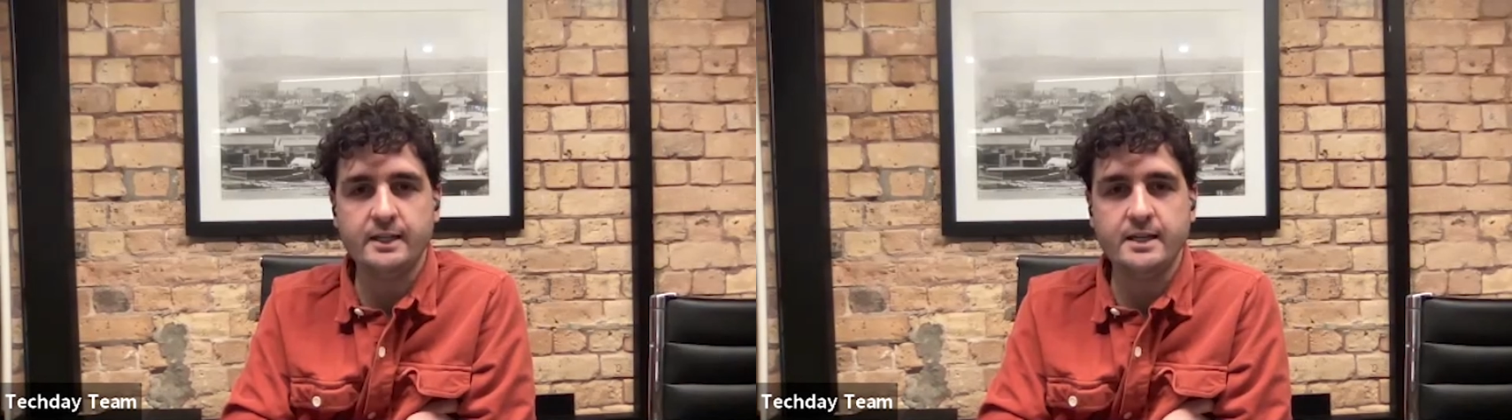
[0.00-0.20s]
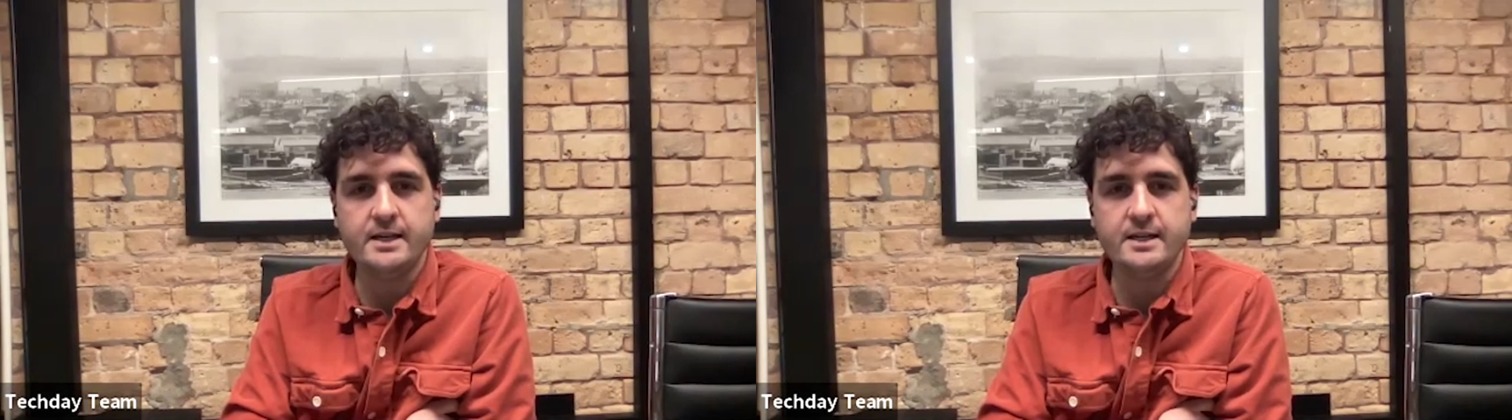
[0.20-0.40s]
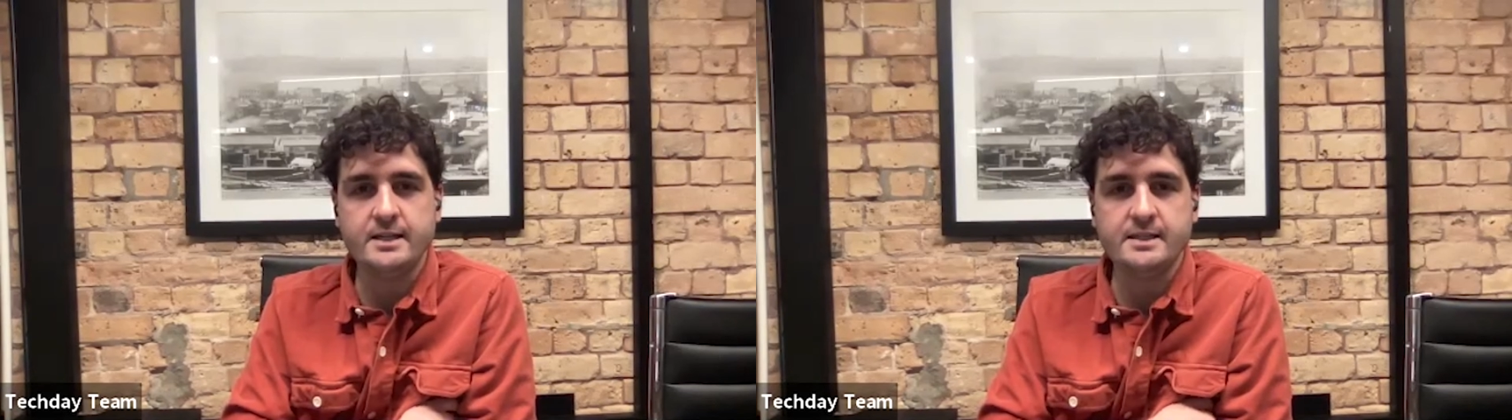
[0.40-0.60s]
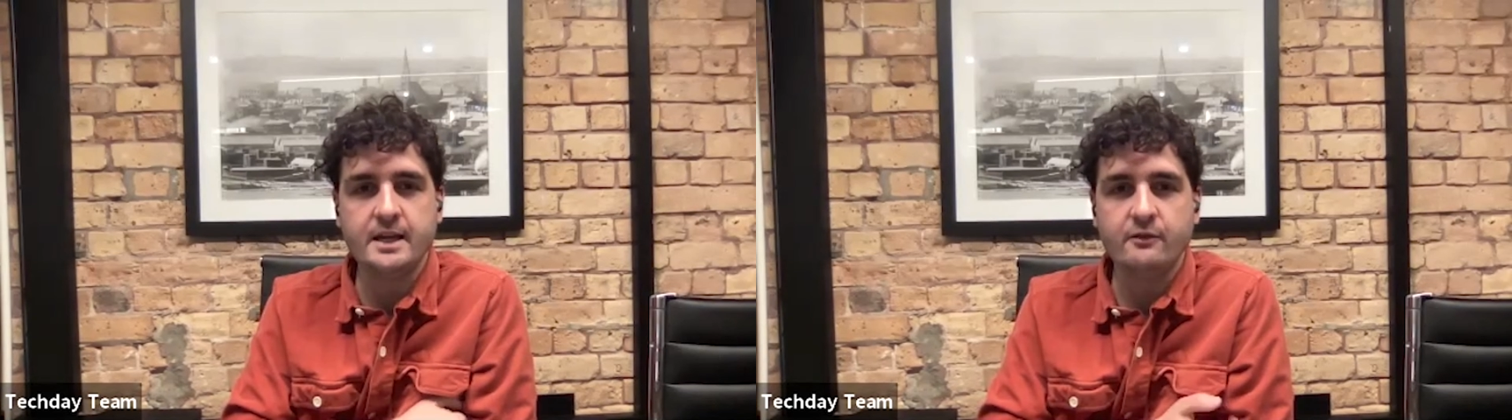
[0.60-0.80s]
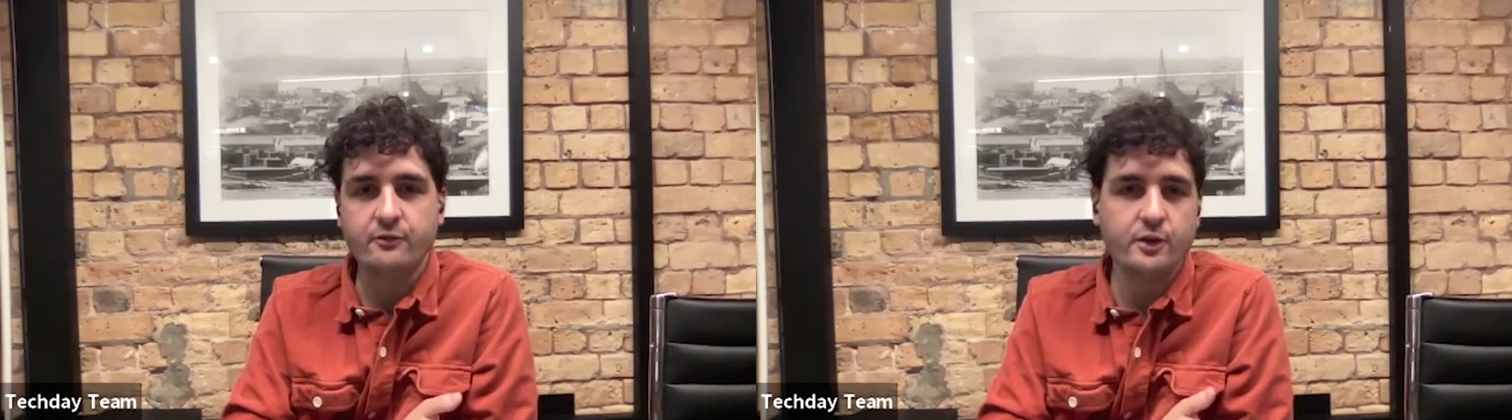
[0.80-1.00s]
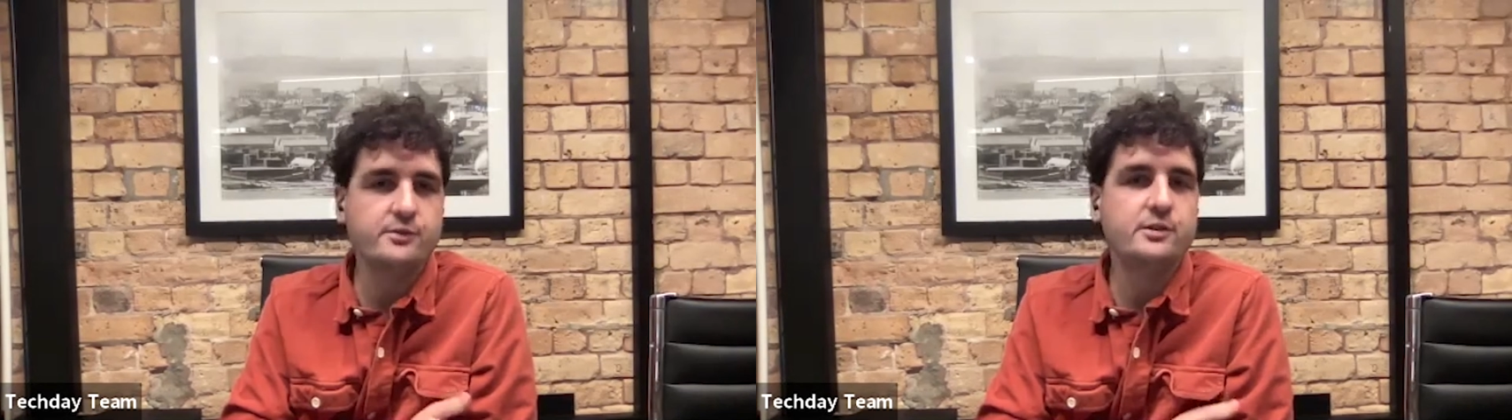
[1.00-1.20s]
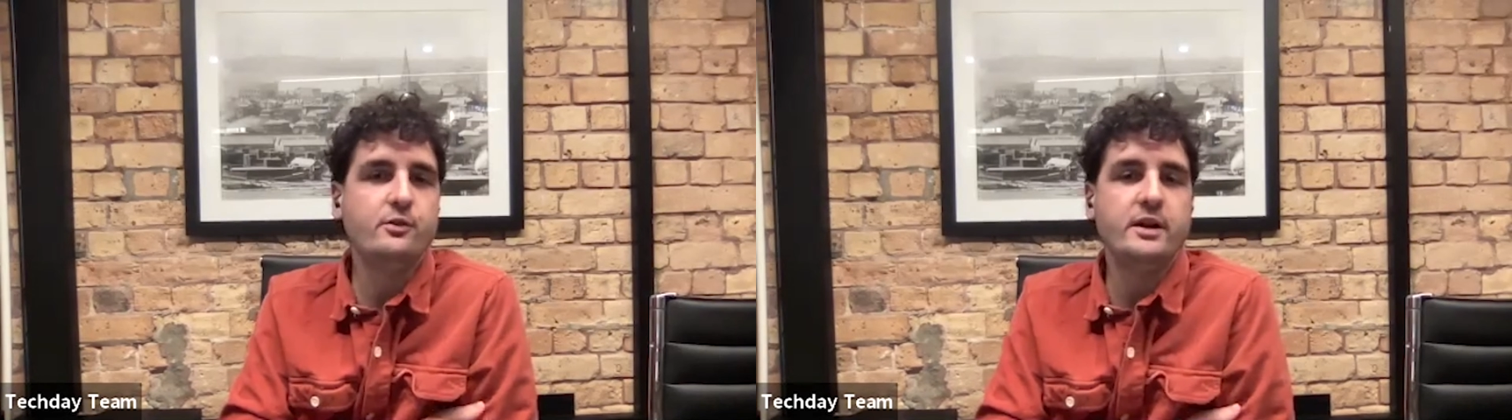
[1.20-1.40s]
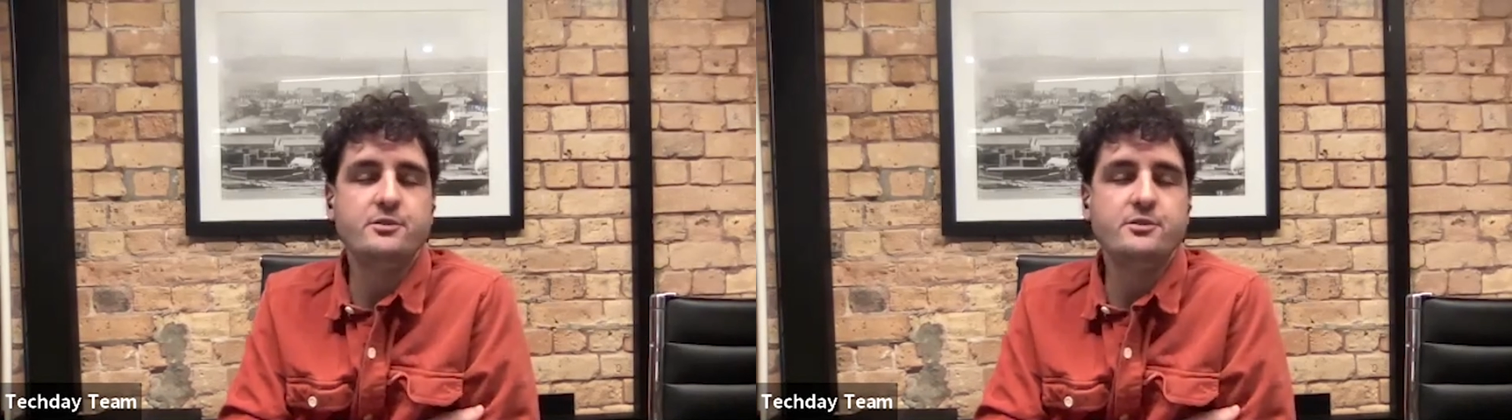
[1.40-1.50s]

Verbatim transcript: Lee, is for those who are